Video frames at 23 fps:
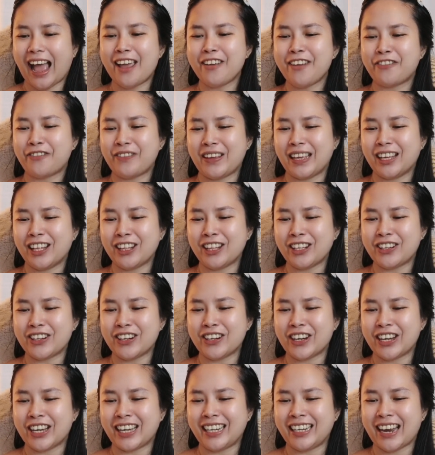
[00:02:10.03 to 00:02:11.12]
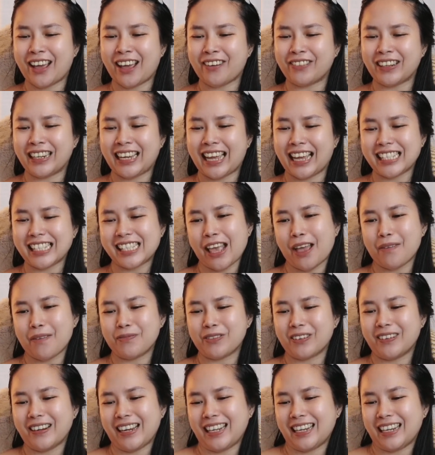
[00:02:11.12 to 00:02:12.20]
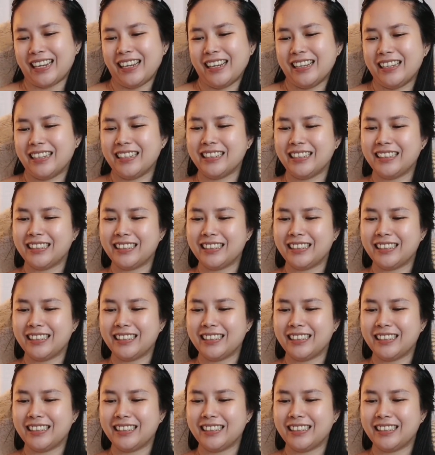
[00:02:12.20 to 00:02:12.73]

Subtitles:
I feel good, never get separated.